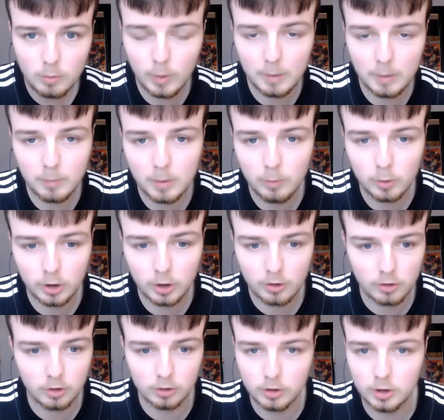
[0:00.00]
we wanted
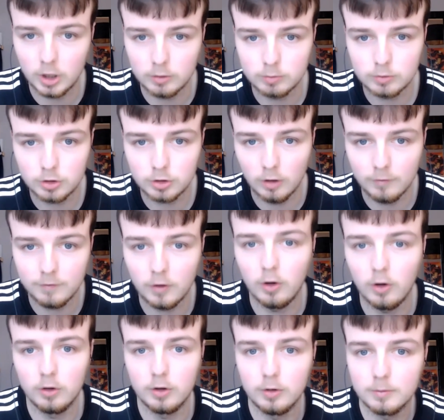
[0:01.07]
to, you know, go
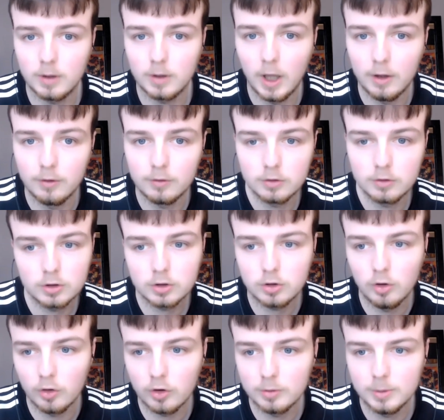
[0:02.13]
forward and
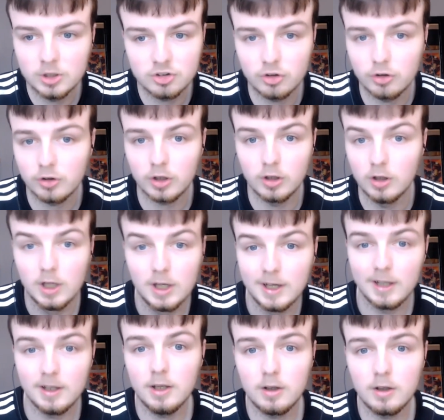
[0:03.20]
cause some issues. And
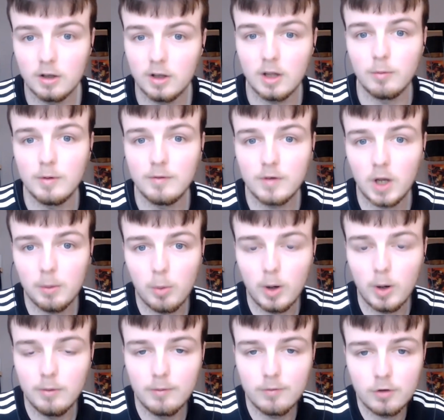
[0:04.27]
at the end of the day, we've come
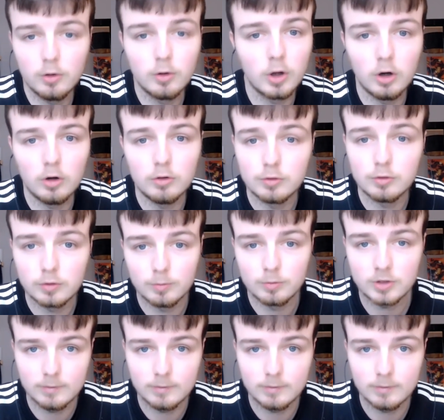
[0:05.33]
away with two goals from